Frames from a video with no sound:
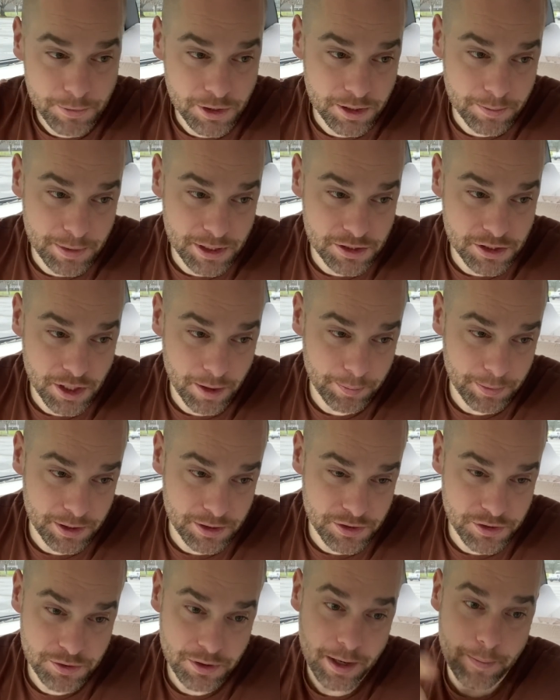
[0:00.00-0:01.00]
going to be
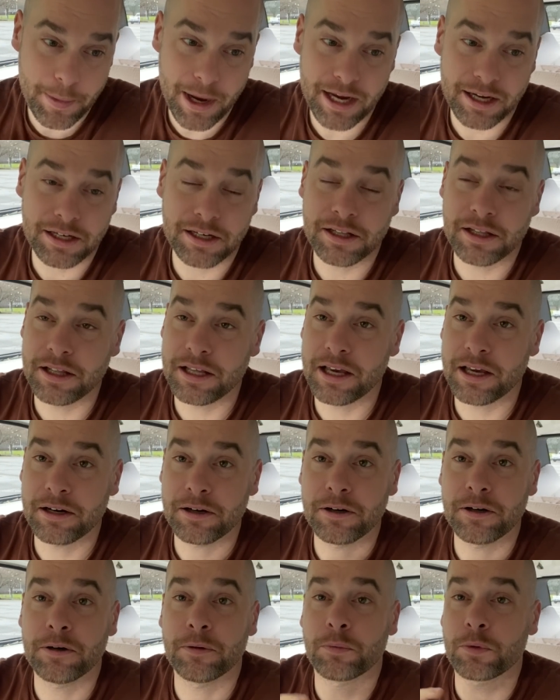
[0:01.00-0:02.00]
jumping straight back into the
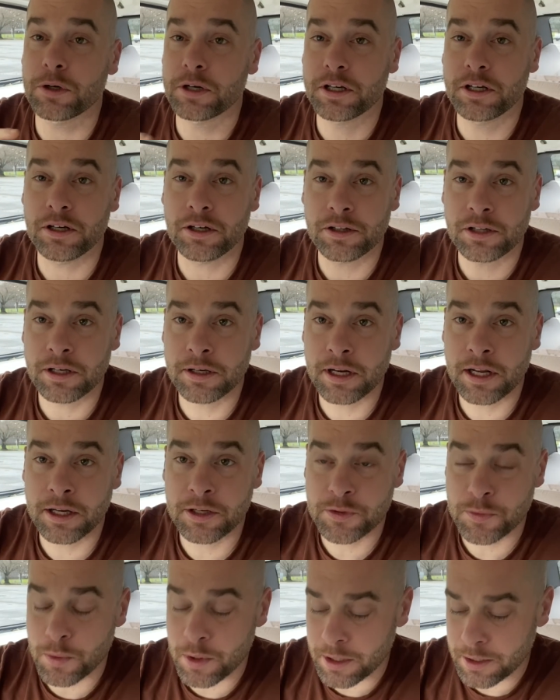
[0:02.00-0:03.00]
editor and working on the
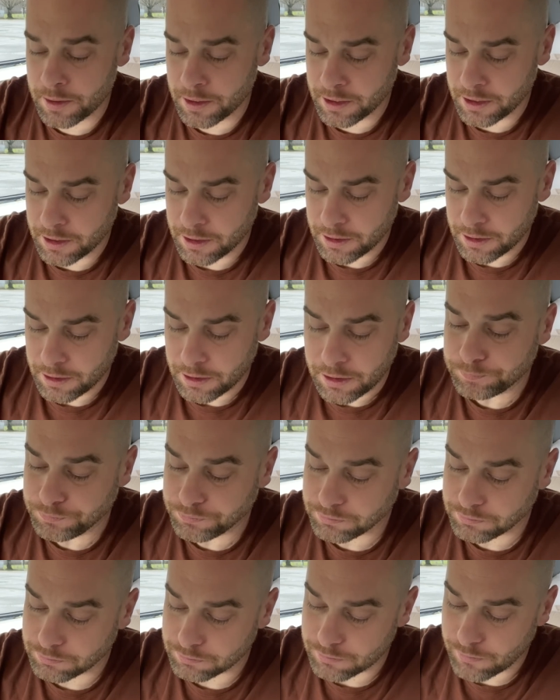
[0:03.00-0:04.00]
next one.
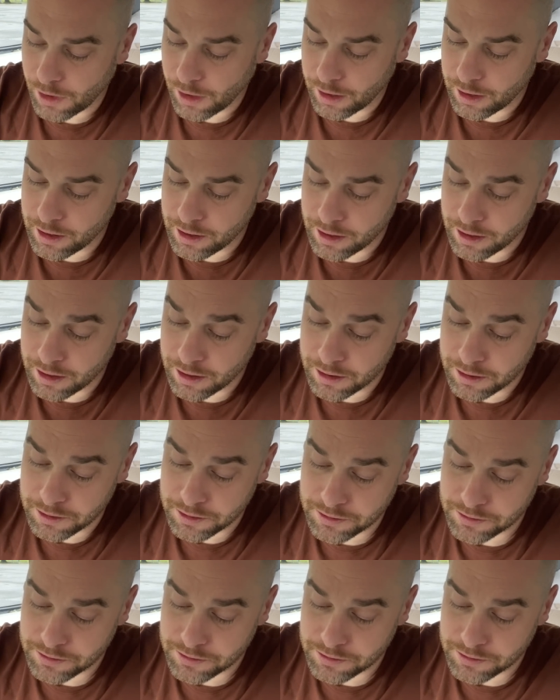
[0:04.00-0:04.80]
And